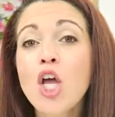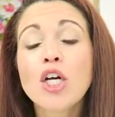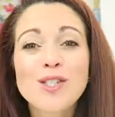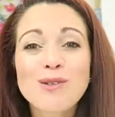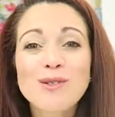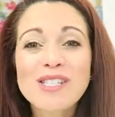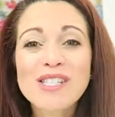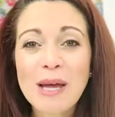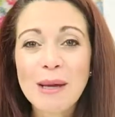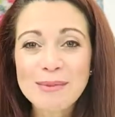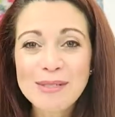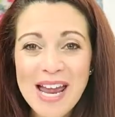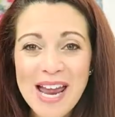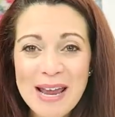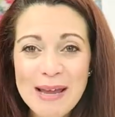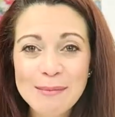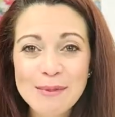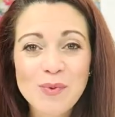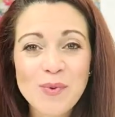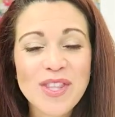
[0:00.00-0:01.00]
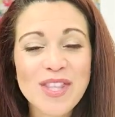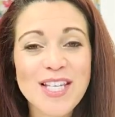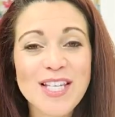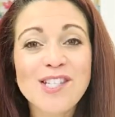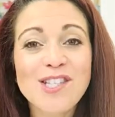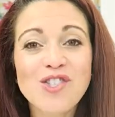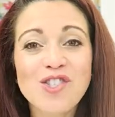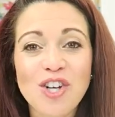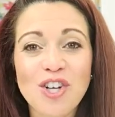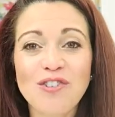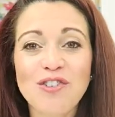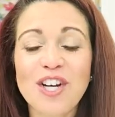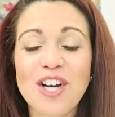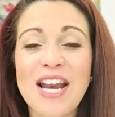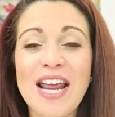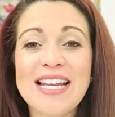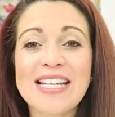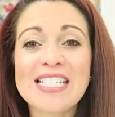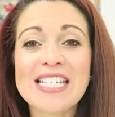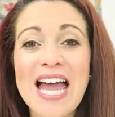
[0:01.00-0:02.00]
So sometimes with these children,
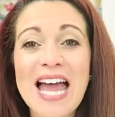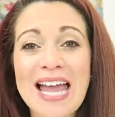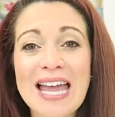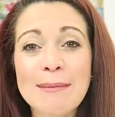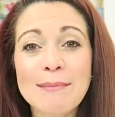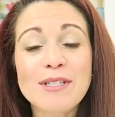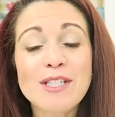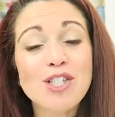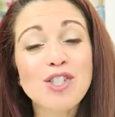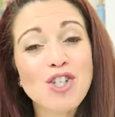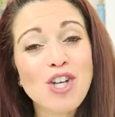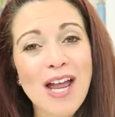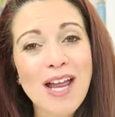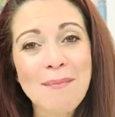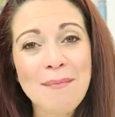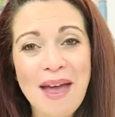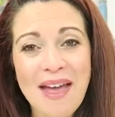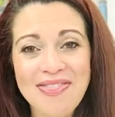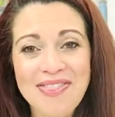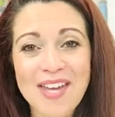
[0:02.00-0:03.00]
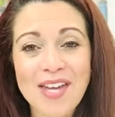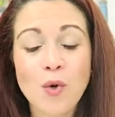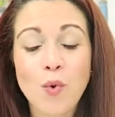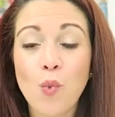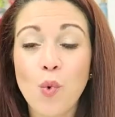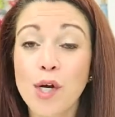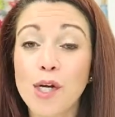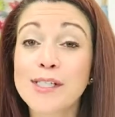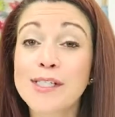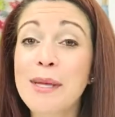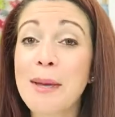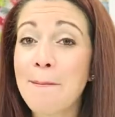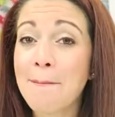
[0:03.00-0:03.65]
a timed check method works